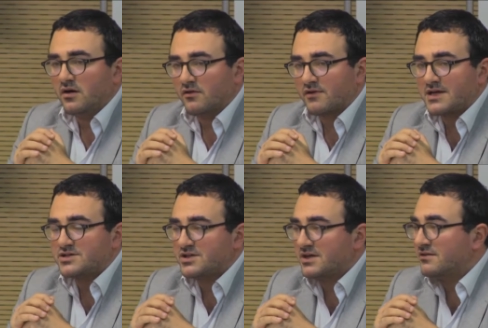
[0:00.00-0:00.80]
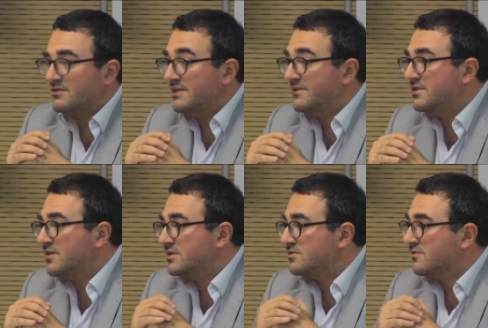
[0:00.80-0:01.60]
Russia, or even
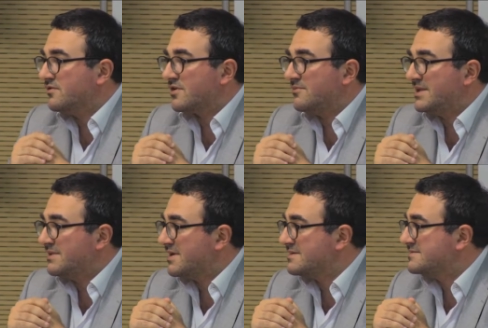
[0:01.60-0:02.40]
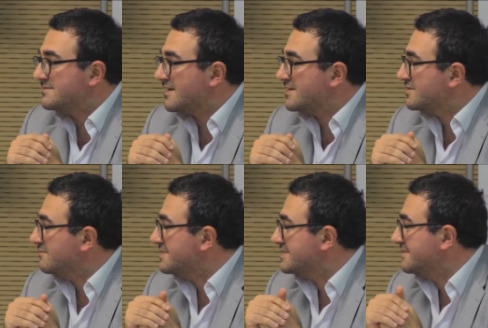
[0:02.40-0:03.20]
though I don't know for how many months
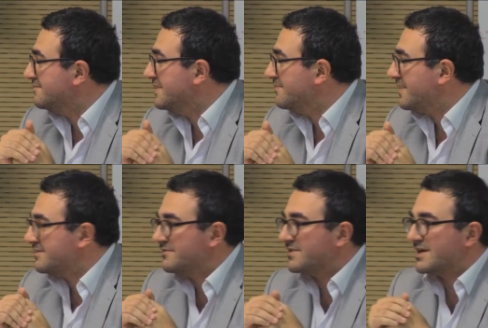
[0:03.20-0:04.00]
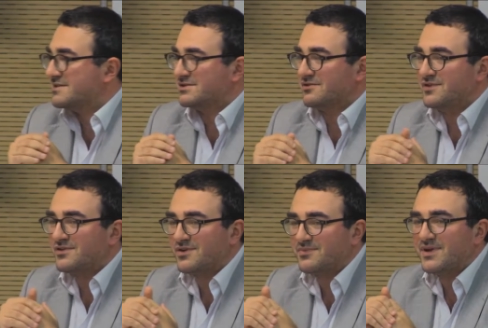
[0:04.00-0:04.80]
Russia will still be part of the Council of
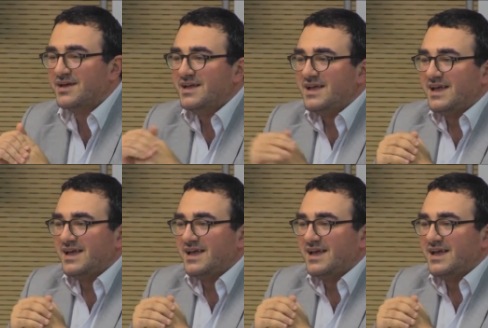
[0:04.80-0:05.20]
Europe.